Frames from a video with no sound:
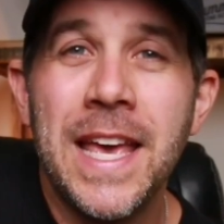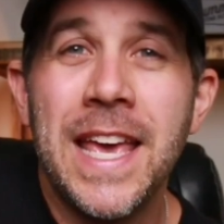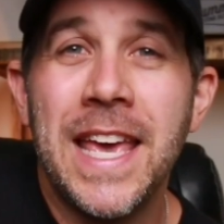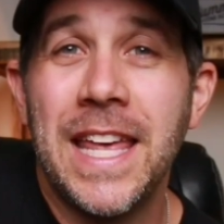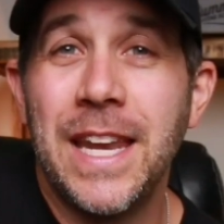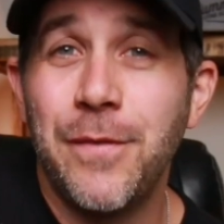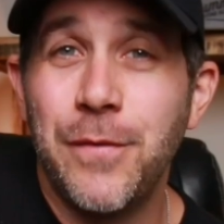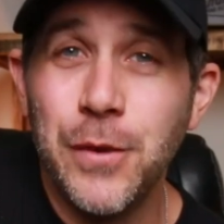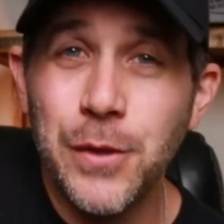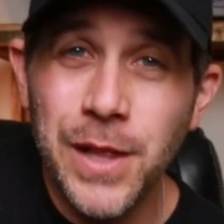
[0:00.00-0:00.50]

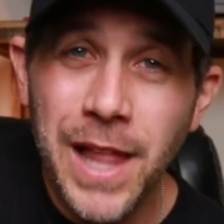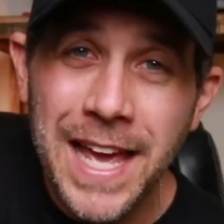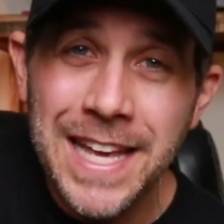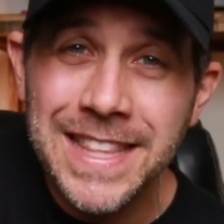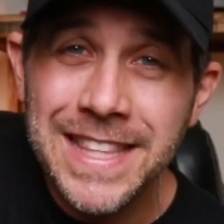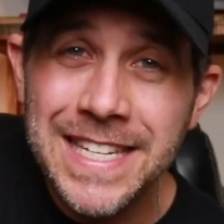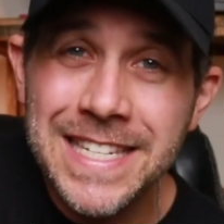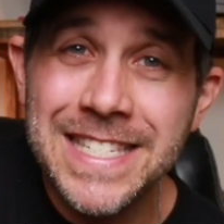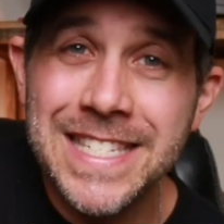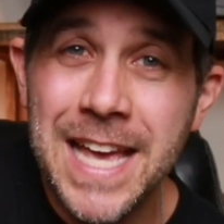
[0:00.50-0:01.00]
And if you like
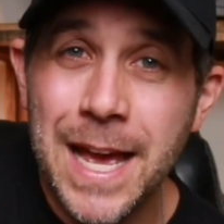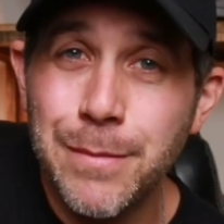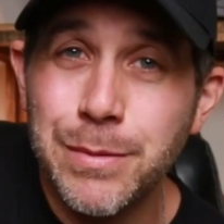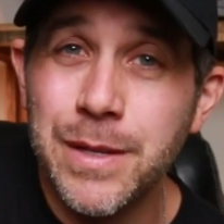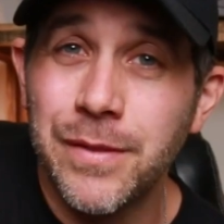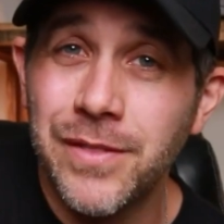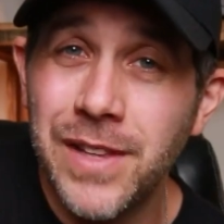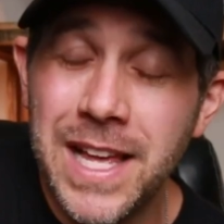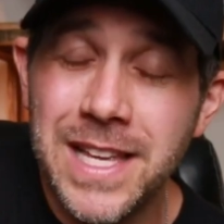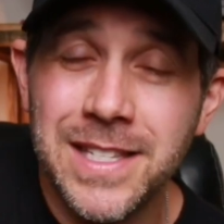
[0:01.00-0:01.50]
these types
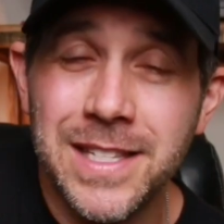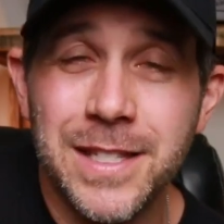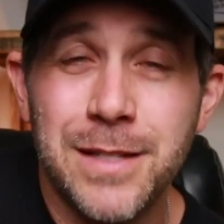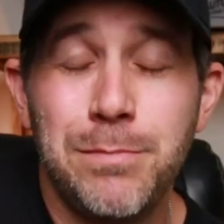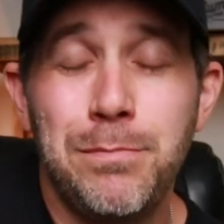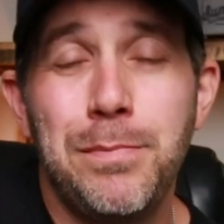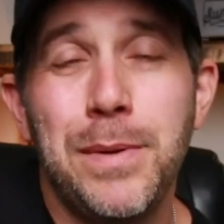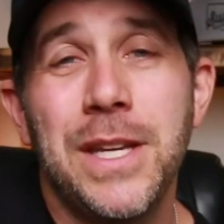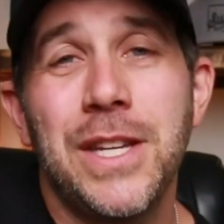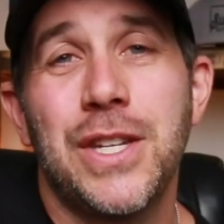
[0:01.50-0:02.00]
of lessons,
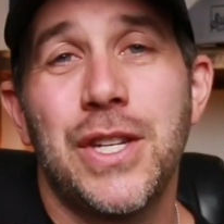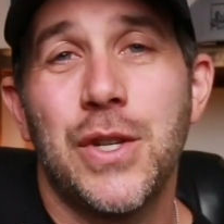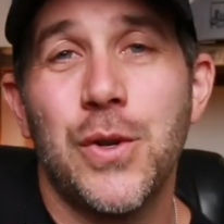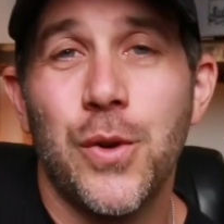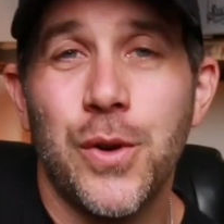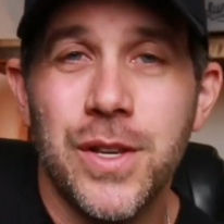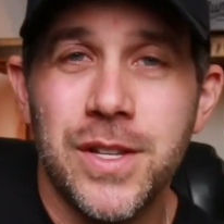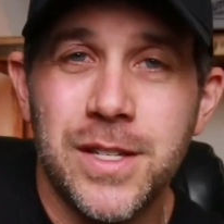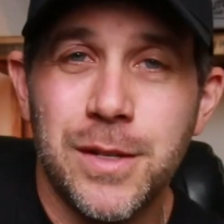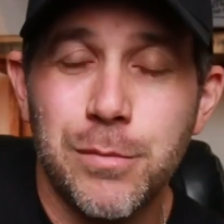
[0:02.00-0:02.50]
be
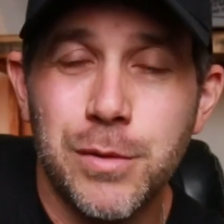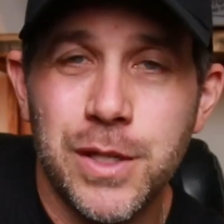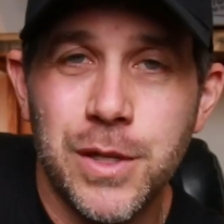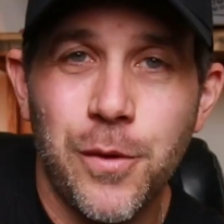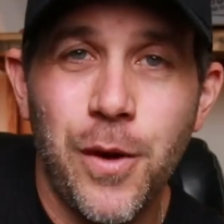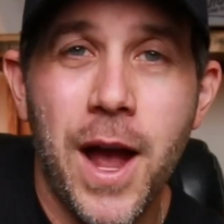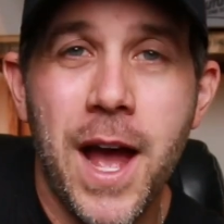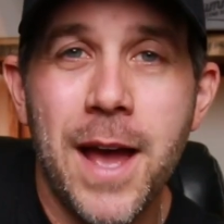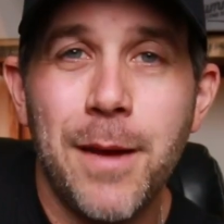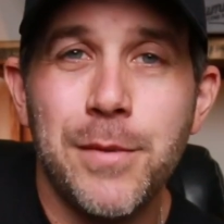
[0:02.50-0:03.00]
sure to
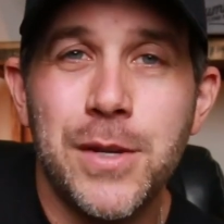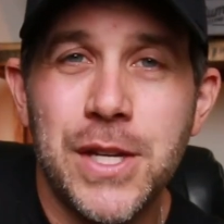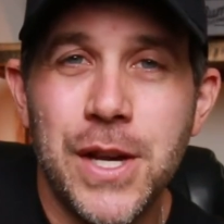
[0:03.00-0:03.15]
subscribe.